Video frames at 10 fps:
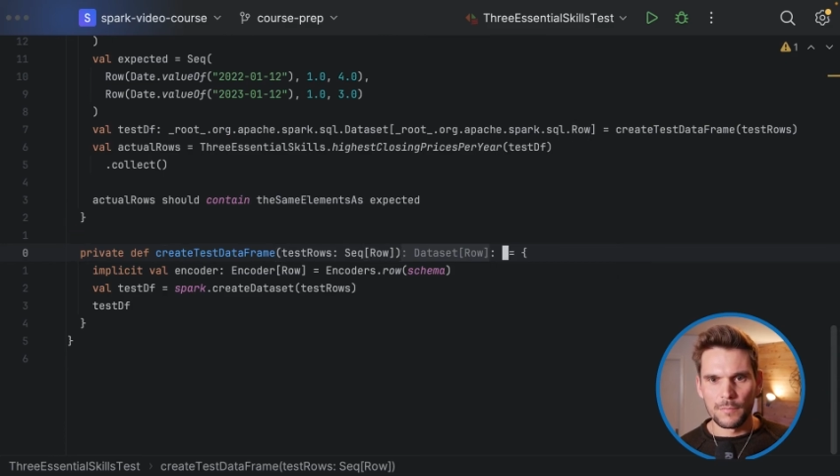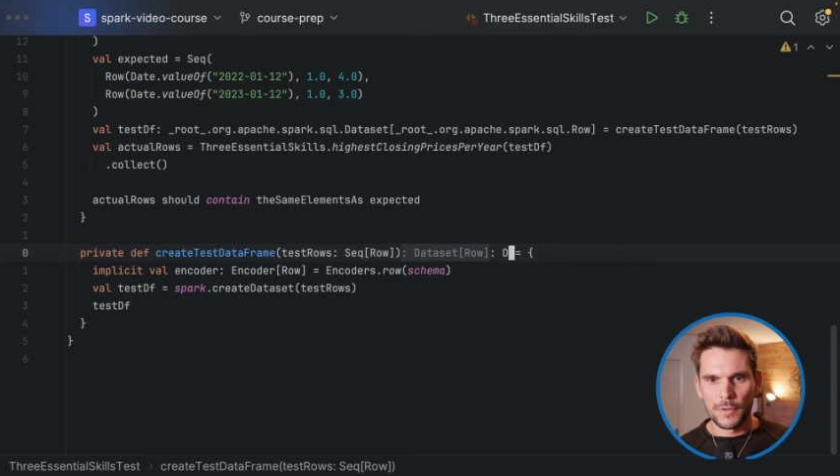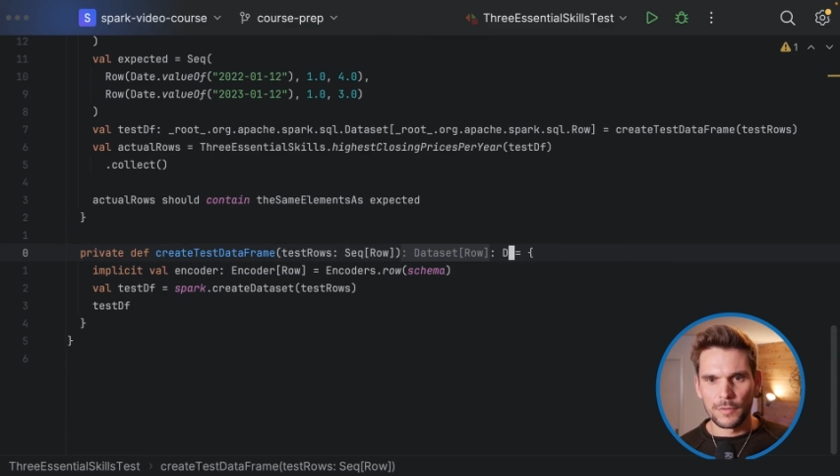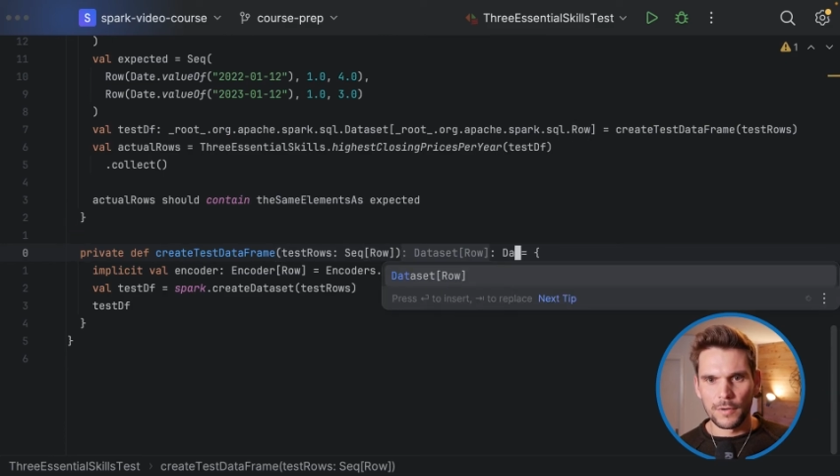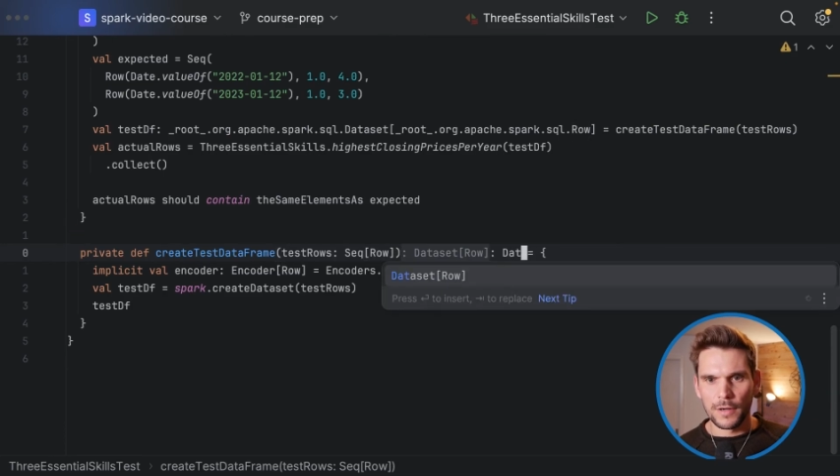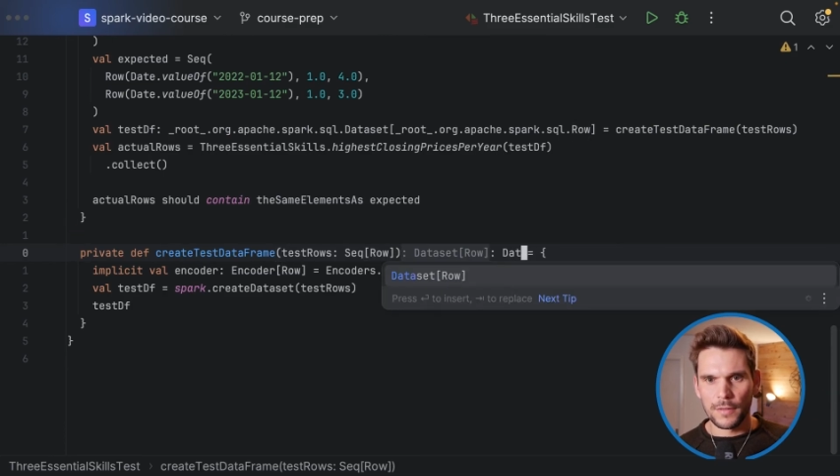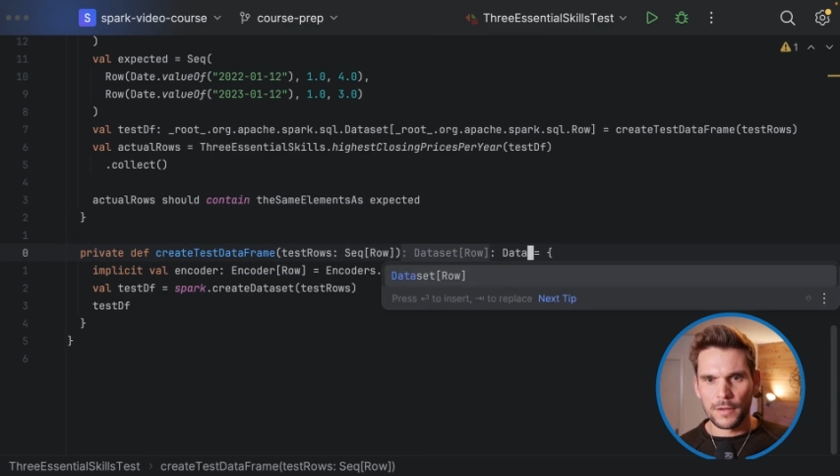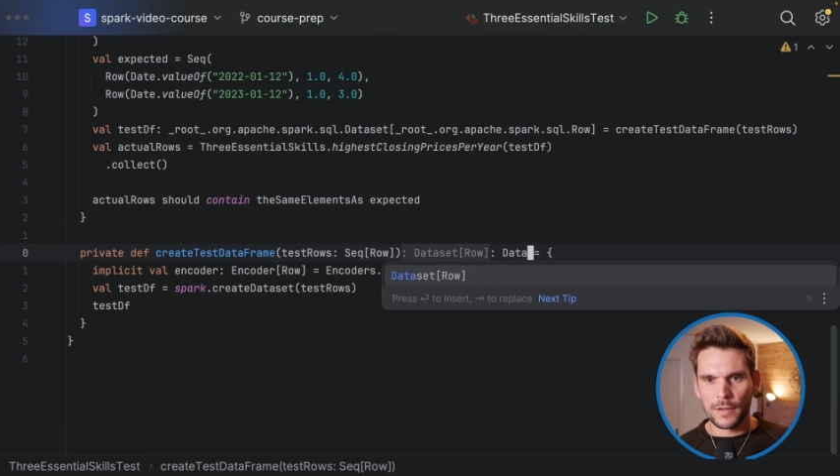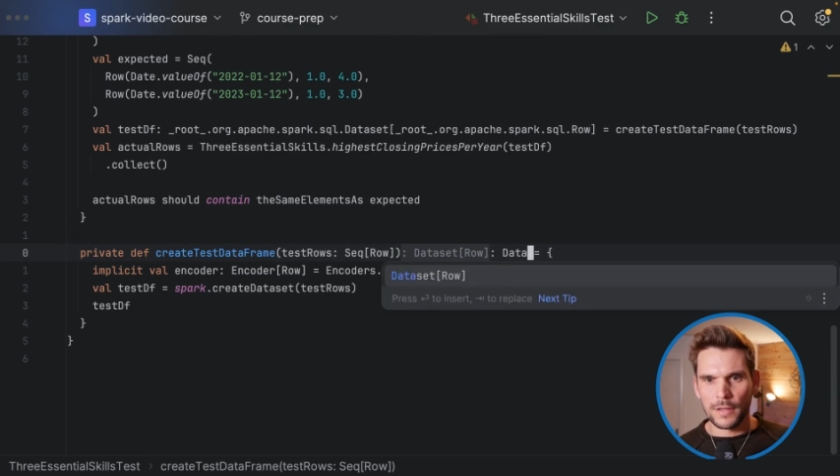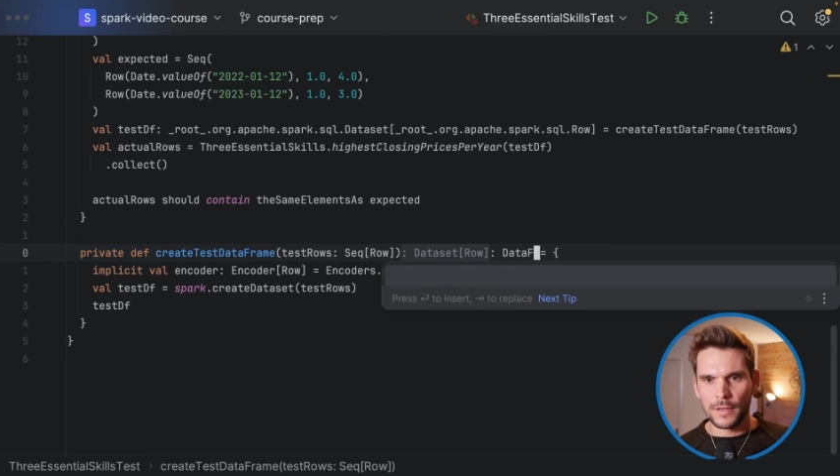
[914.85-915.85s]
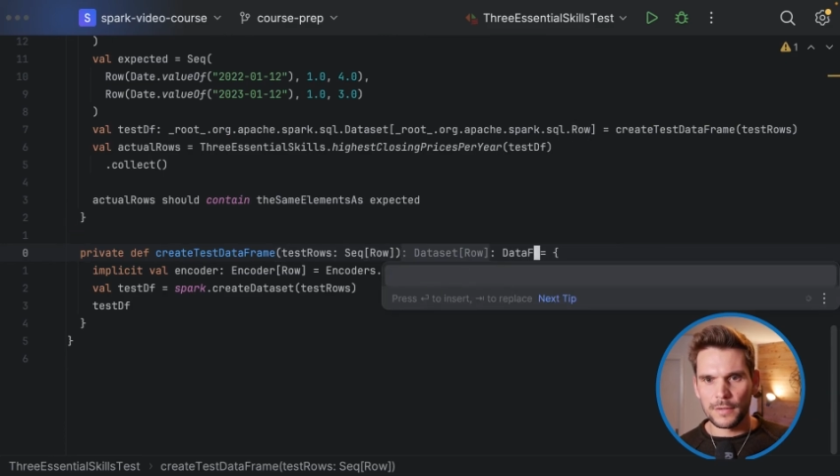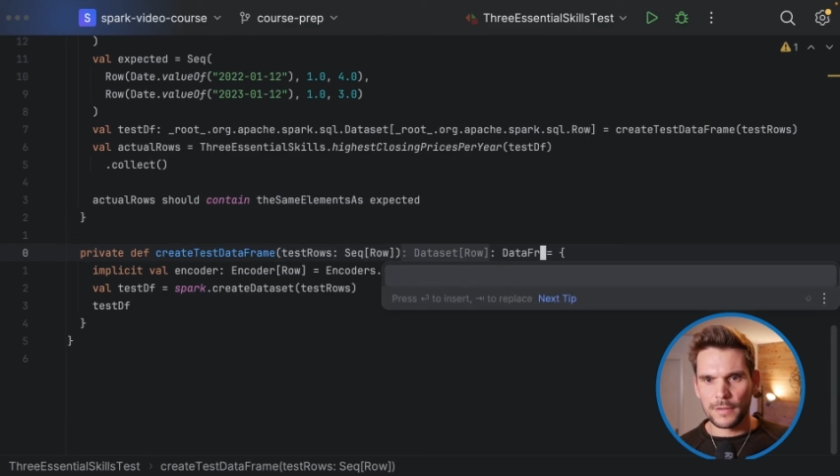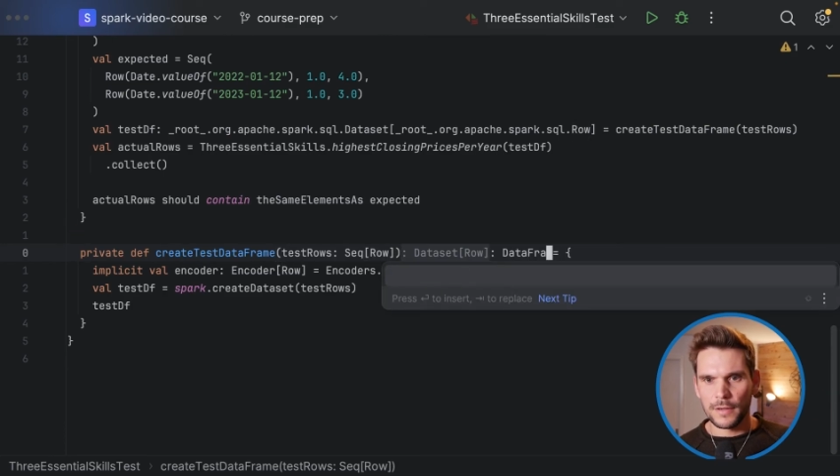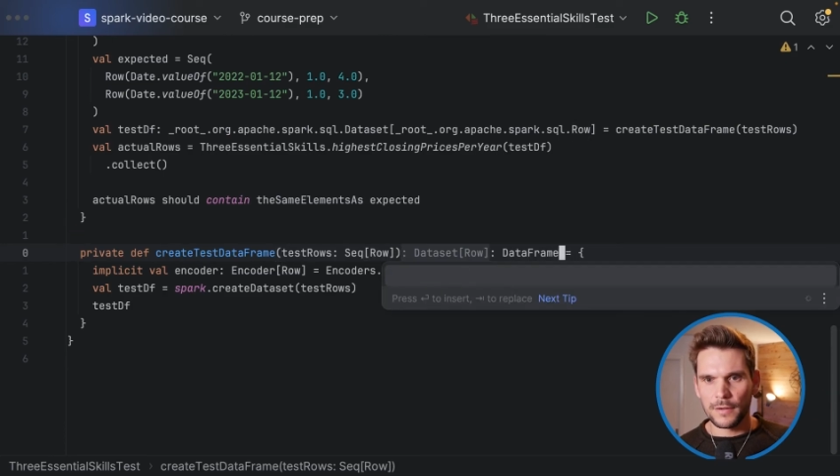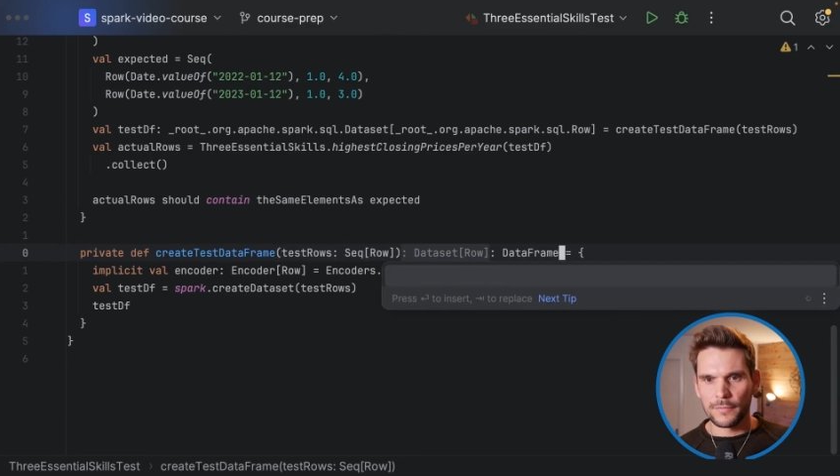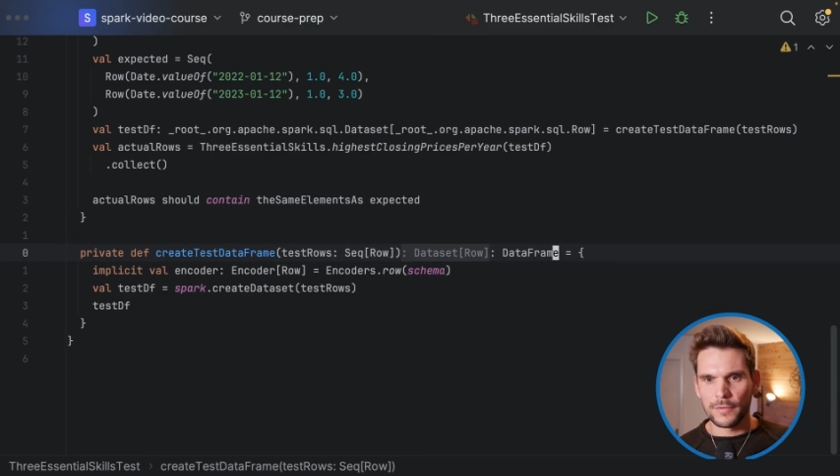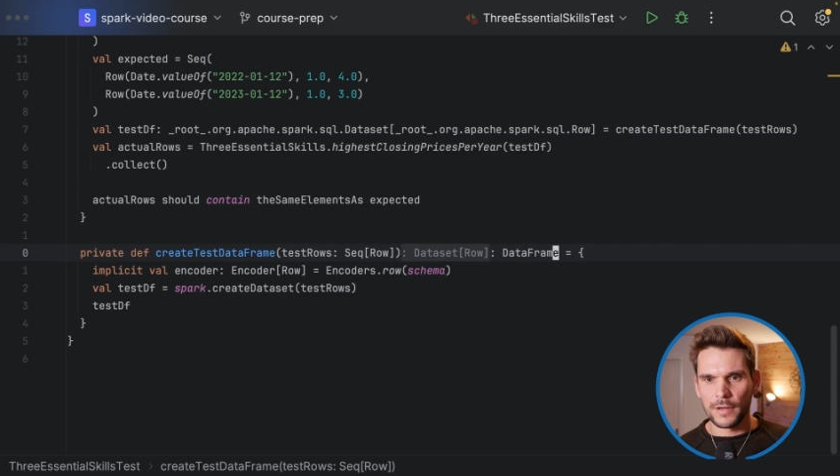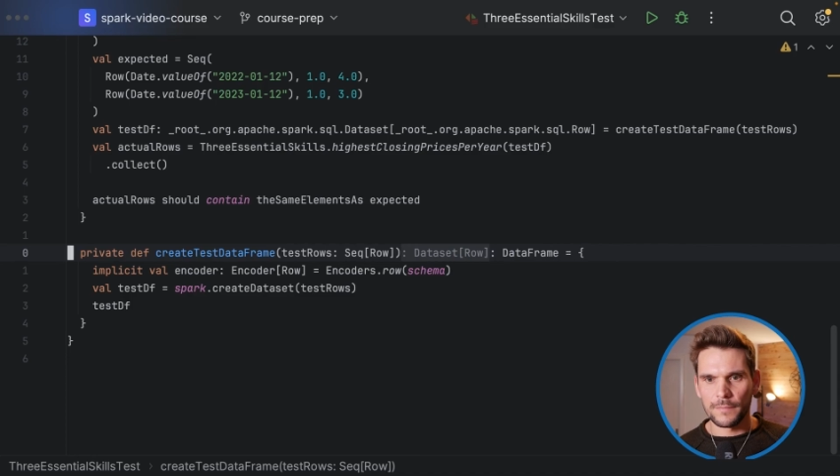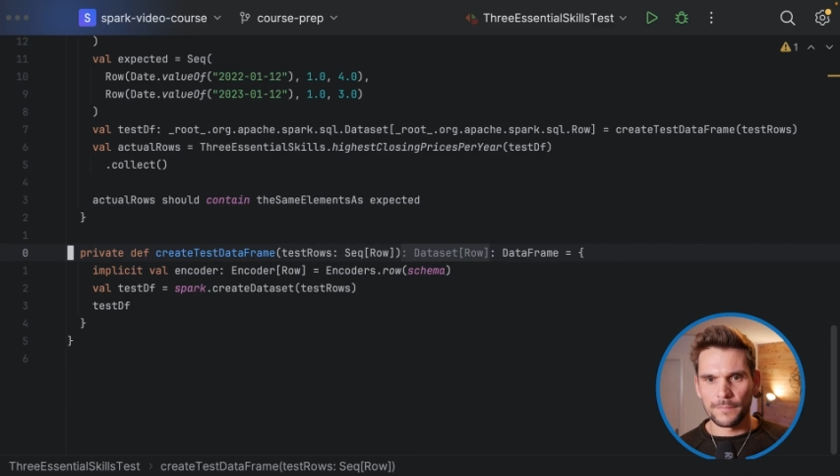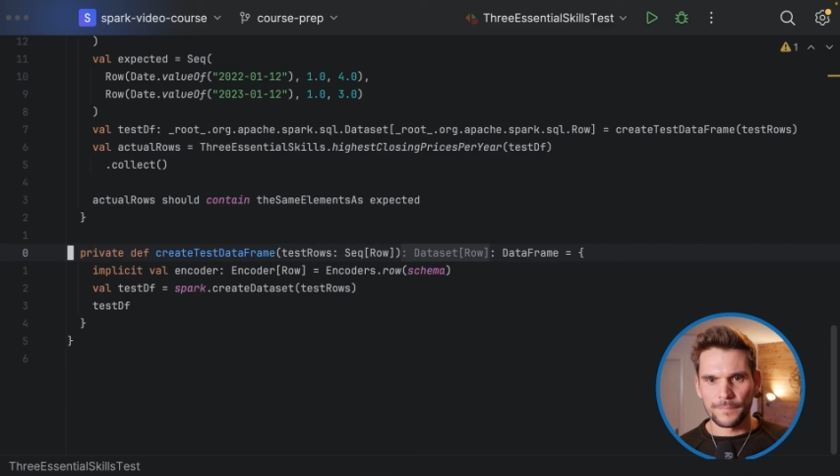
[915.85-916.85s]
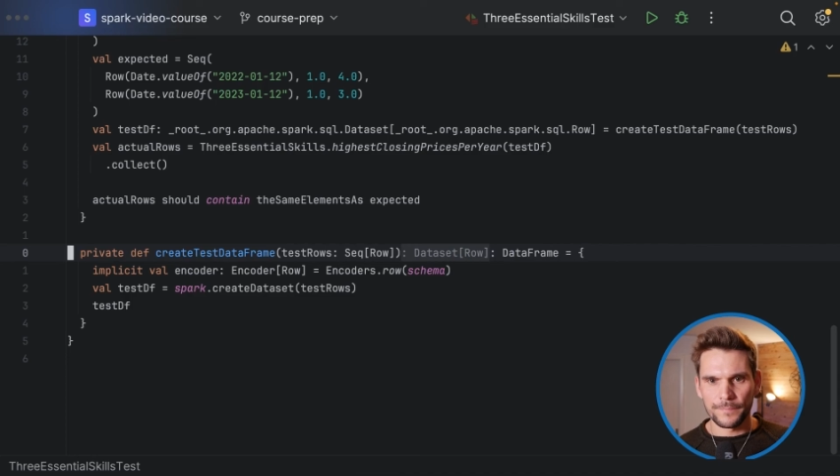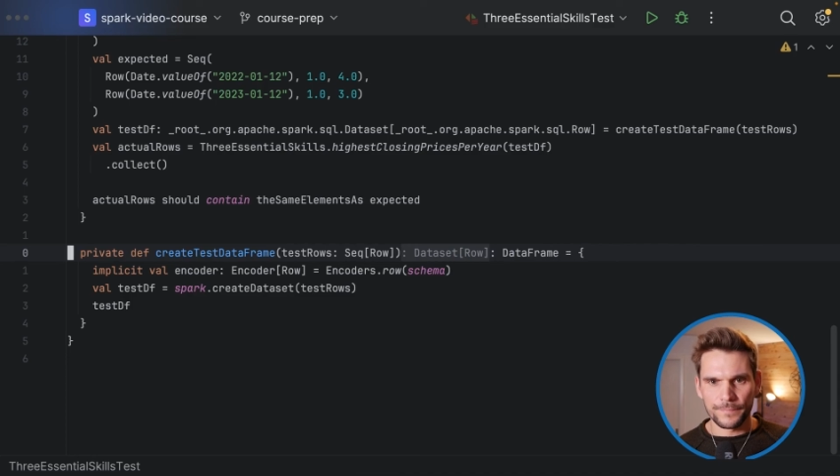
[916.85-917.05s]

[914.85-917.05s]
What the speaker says: but rather a data frame.